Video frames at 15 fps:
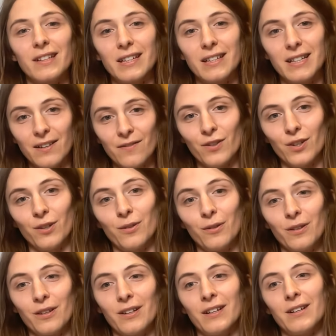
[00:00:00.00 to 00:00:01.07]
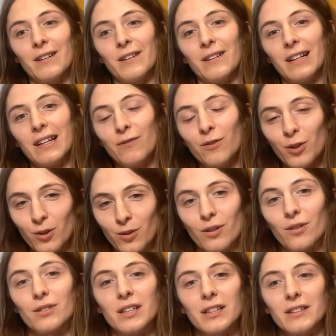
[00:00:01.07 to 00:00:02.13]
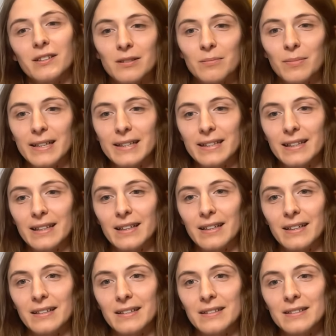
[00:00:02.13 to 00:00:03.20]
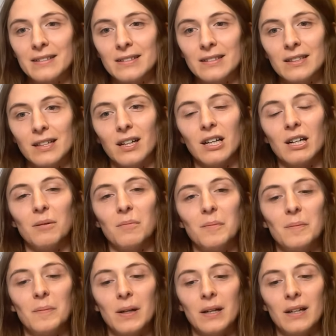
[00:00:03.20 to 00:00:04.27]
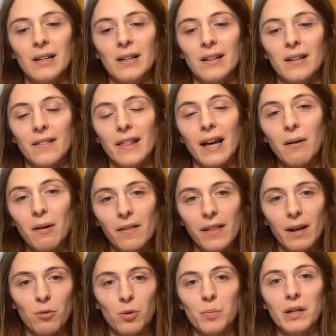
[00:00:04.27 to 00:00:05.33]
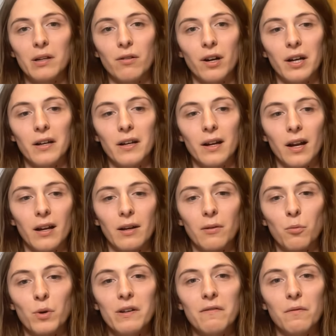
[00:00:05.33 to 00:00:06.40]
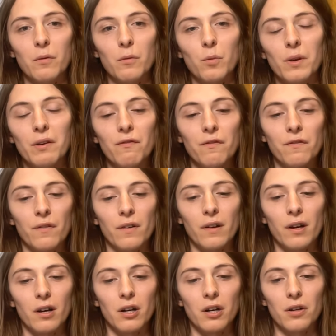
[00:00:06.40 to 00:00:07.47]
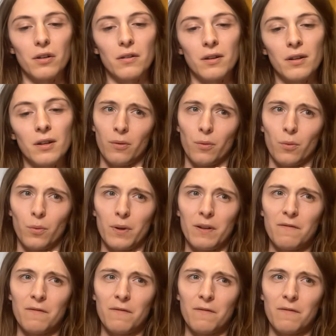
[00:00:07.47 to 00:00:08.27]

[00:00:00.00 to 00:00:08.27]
give you if you're not logged in basically um, that that would be great like we we've uh, we've